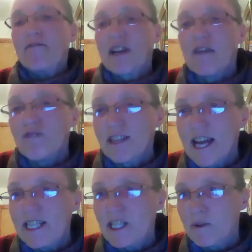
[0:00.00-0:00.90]
about recovering
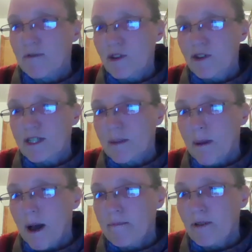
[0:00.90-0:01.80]
nature with food as the
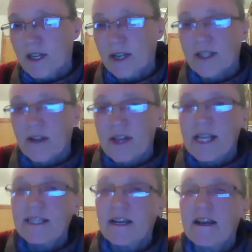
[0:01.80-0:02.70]
byproduct so
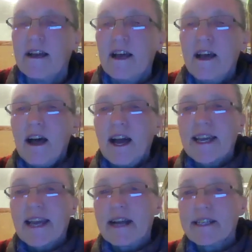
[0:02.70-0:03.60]
these are
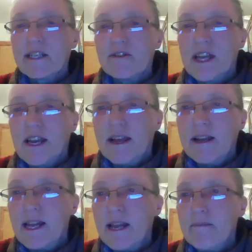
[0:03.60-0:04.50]
a cattle
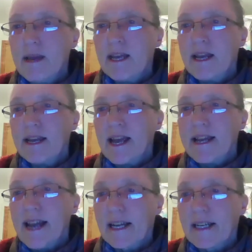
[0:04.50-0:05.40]
near near me in,
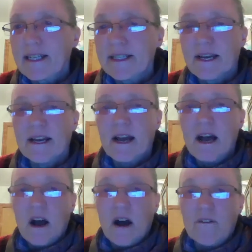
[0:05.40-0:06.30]
in lancaster
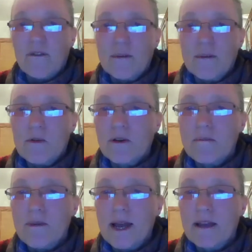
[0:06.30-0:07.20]
of the
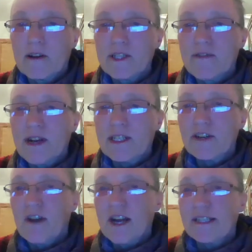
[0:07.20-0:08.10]
Morecambe Bay
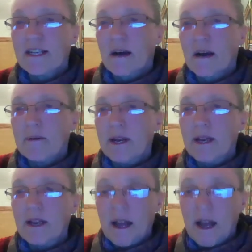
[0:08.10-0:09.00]
Conservation Grazing
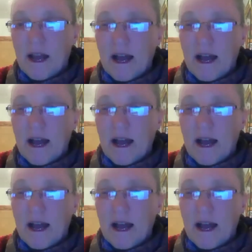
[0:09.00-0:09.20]
Company.